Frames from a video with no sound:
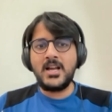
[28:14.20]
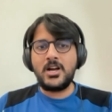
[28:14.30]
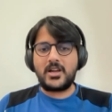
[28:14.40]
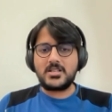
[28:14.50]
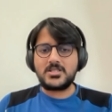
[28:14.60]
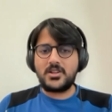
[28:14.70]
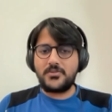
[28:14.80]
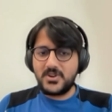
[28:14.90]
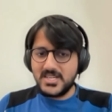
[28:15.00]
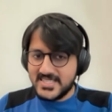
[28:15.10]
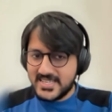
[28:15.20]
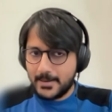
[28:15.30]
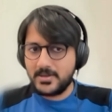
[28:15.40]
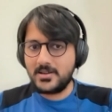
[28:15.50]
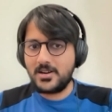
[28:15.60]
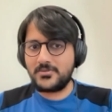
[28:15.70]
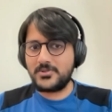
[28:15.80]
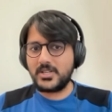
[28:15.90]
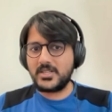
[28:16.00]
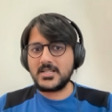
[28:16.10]
Okay, so the first step of
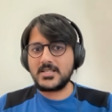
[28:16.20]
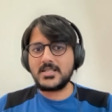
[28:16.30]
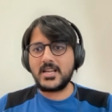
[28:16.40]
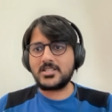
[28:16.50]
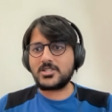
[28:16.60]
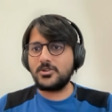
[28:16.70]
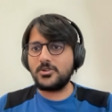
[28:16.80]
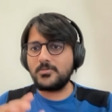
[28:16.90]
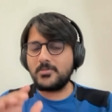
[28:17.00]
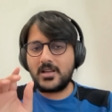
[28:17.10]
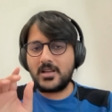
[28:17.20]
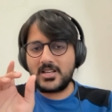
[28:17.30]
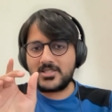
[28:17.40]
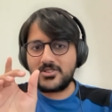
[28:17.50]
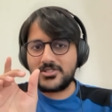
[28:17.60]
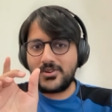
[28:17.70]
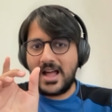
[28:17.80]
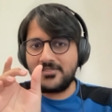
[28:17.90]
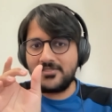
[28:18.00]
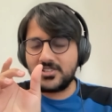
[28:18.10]
doing this is to is is to
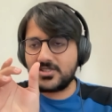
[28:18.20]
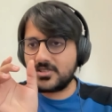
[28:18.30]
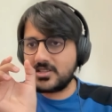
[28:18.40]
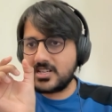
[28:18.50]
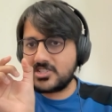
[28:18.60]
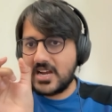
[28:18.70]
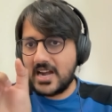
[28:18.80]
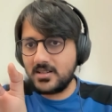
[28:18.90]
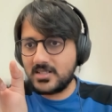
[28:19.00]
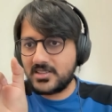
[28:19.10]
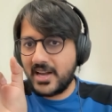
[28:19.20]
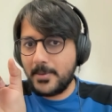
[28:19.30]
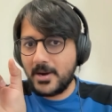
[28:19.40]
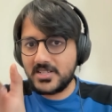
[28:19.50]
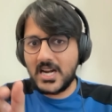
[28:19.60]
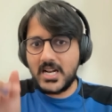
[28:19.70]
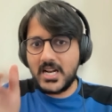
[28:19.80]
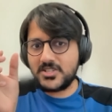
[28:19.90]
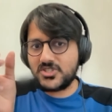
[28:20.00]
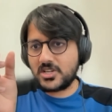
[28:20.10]
have this the channel, the three-party channel
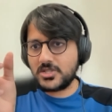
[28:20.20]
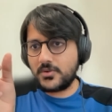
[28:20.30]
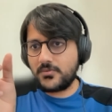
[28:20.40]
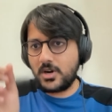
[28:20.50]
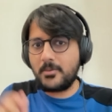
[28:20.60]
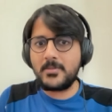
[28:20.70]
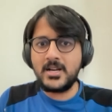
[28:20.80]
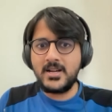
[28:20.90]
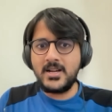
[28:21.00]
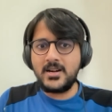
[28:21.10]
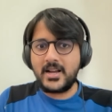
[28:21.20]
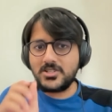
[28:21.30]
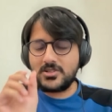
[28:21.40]
in a structured form right?